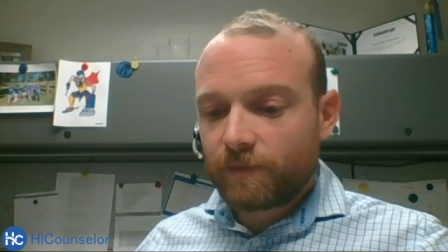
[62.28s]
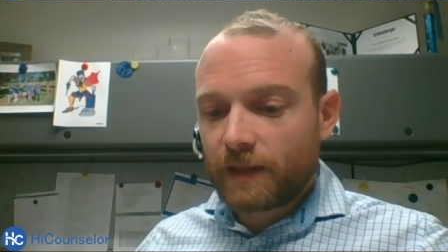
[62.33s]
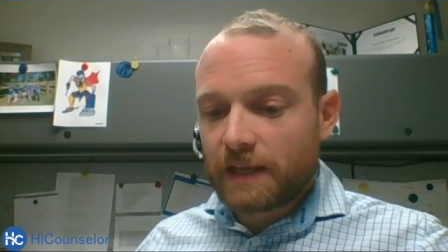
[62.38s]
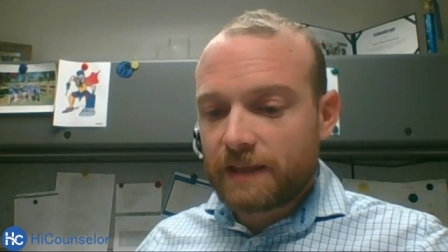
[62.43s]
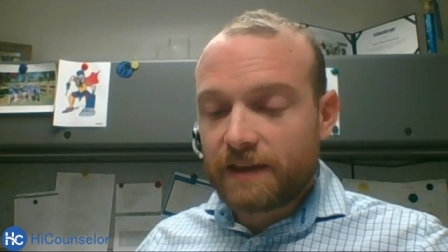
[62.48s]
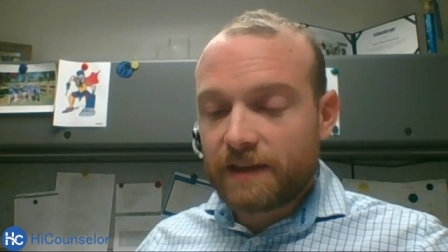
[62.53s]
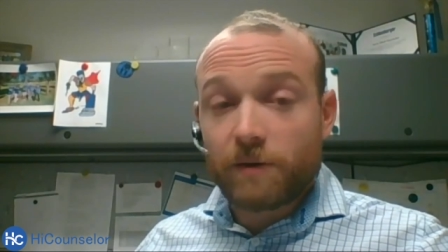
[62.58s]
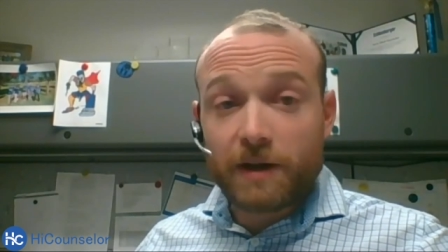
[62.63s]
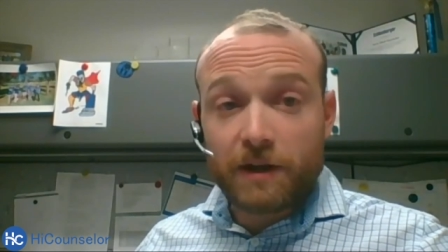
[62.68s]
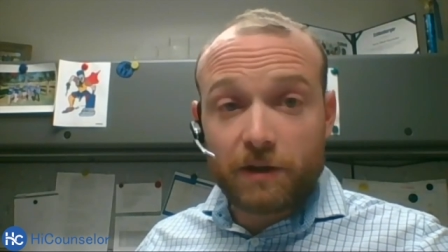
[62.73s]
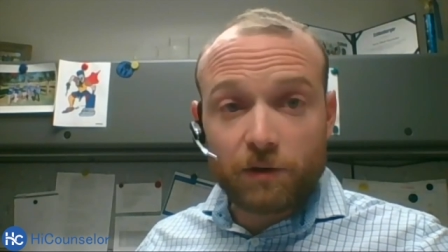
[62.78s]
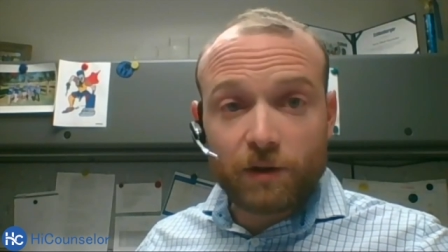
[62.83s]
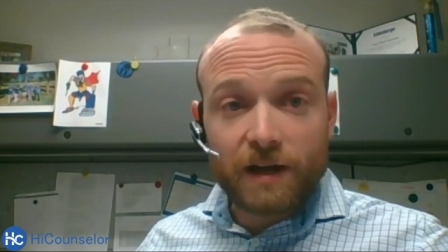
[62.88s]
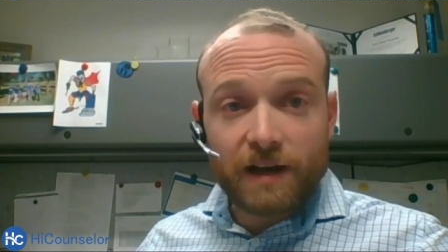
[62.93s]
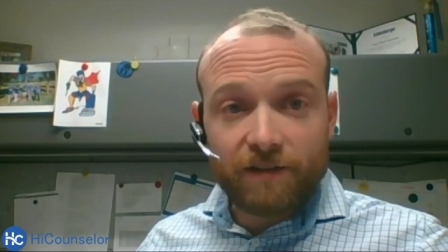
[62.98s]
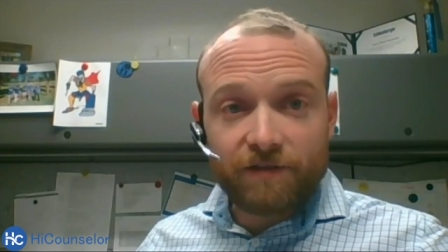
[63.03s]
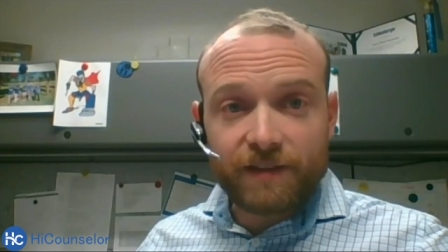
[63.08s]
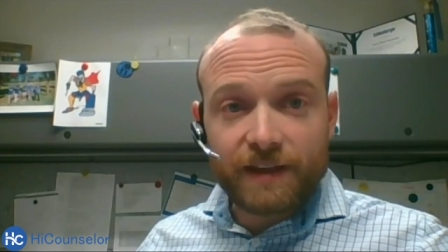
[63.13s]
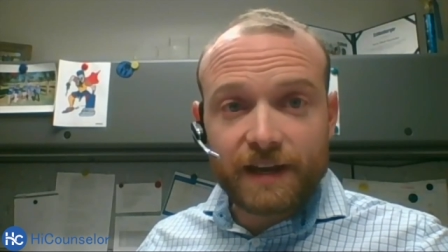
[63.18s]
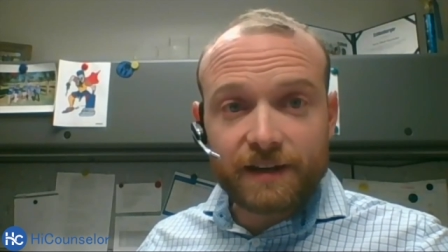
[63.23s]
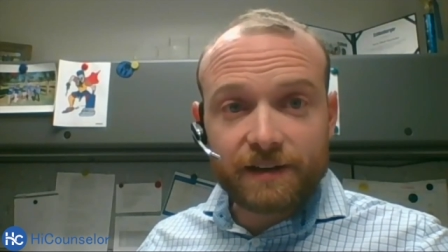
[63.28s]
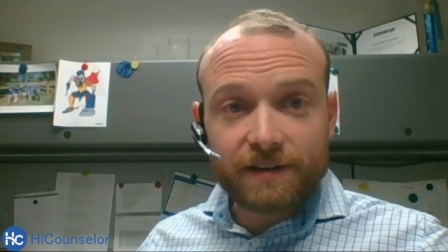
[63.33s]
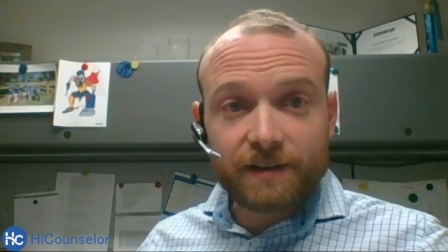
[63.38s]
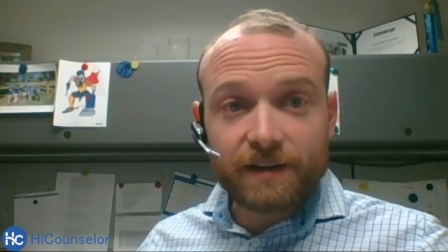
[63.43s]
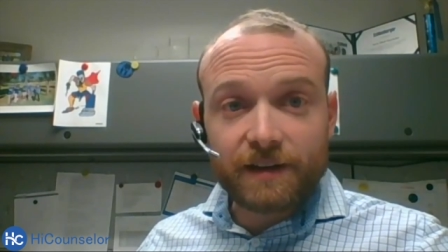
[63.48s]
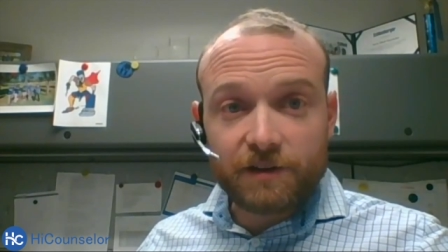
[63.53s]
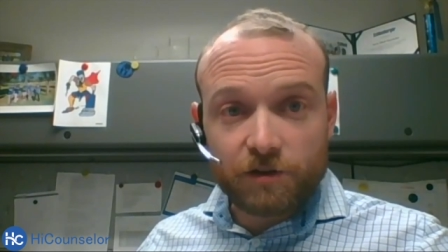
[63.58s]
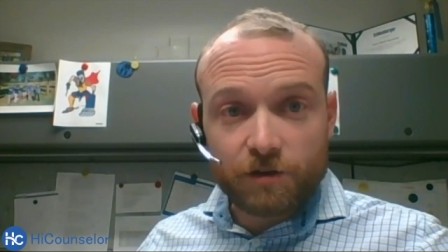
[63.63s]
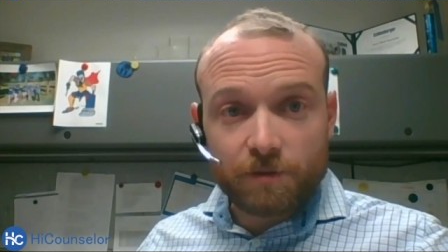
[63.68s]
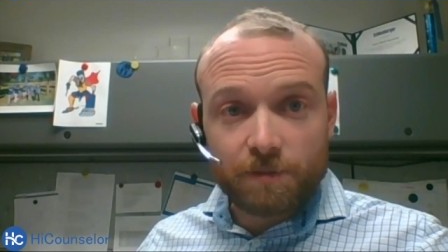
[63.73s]
that way, you'll have that
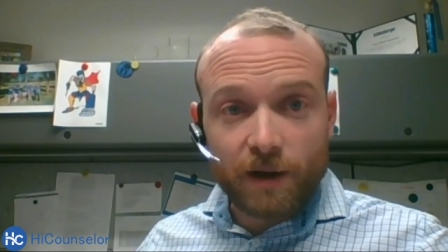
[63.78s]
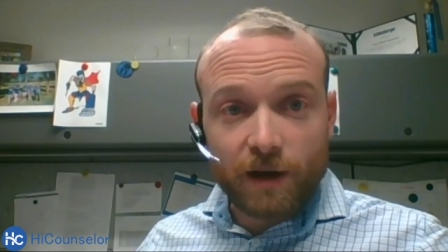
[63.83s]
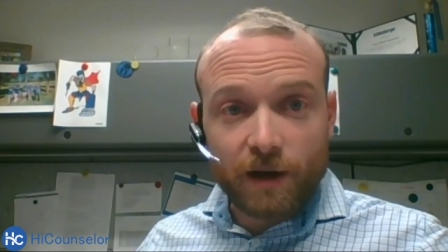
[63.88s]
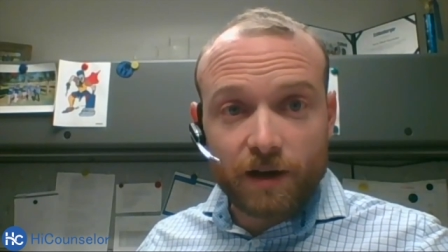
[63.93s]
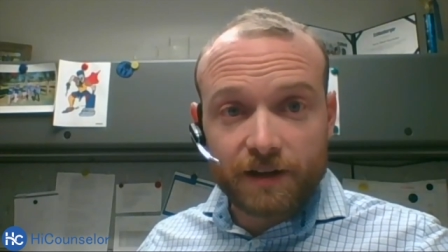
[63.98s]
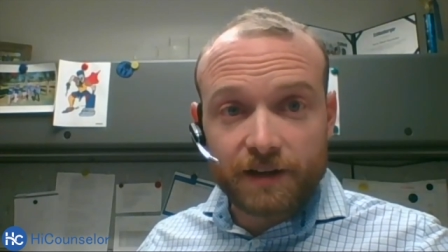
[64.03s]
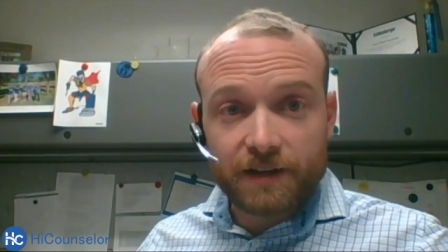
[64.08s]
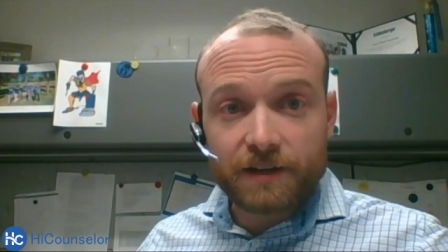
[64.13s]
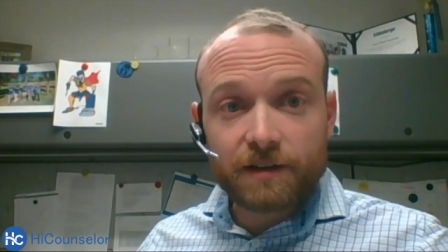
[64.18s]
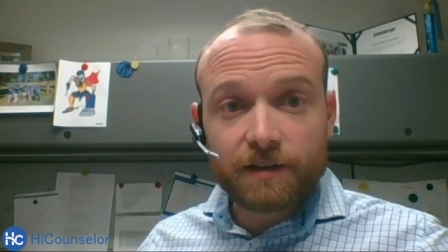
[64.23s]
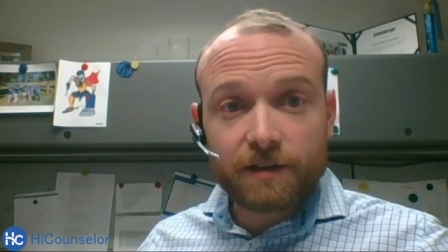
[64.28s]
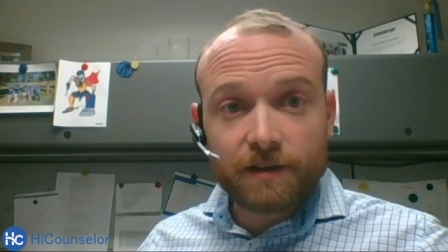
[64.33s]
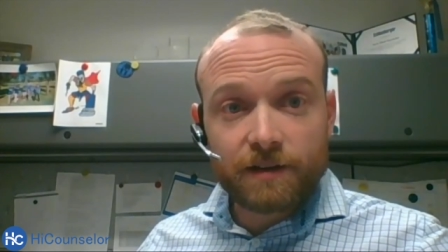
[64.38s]
in your pocket